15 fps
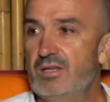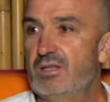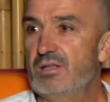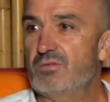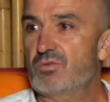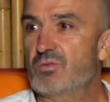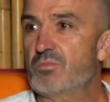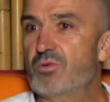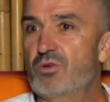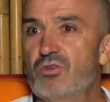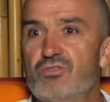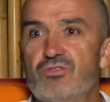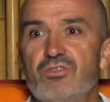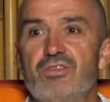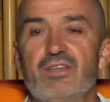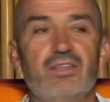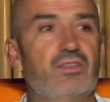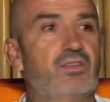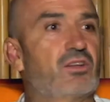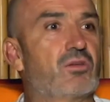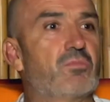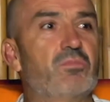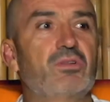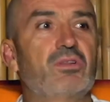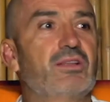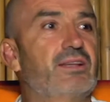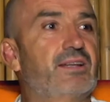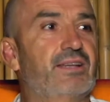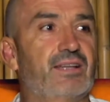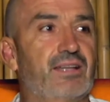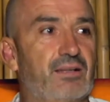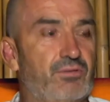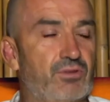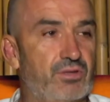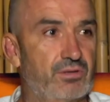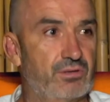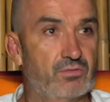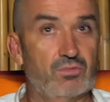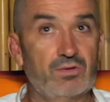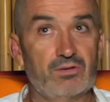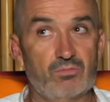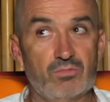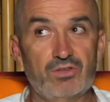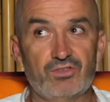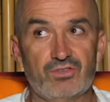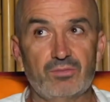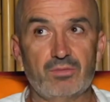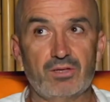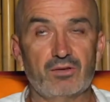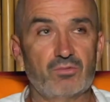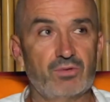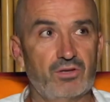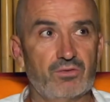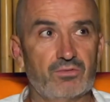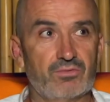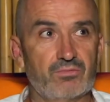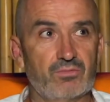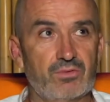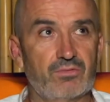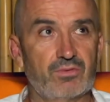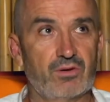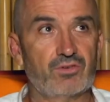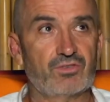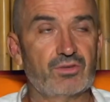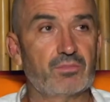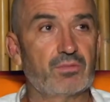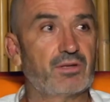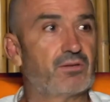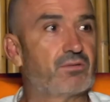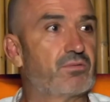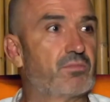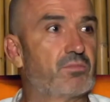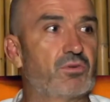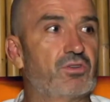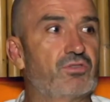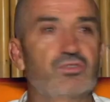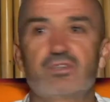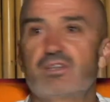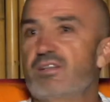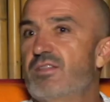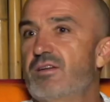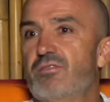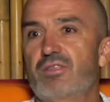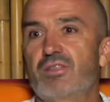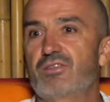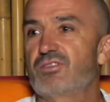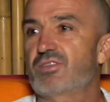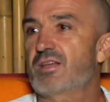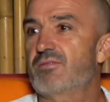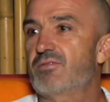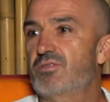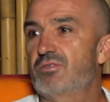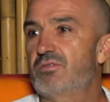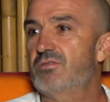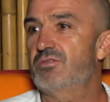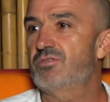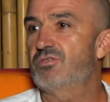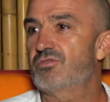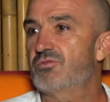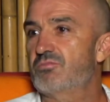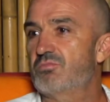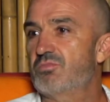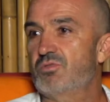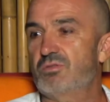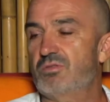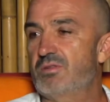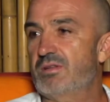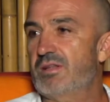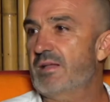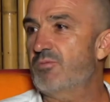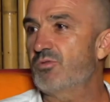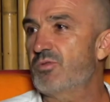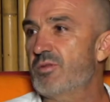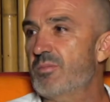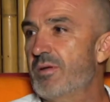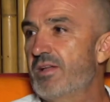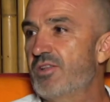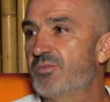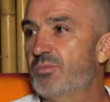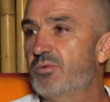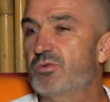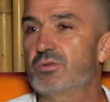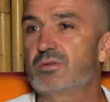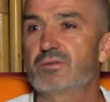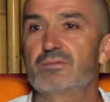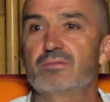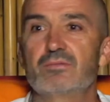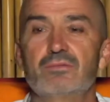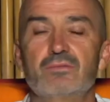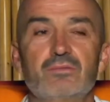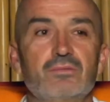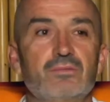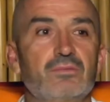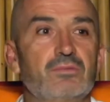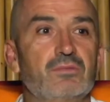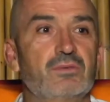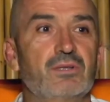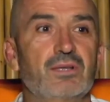From birth to death, you're completely covered. We're similar. We're very similar. From birth to death, everything's covered. It comes with your passport. It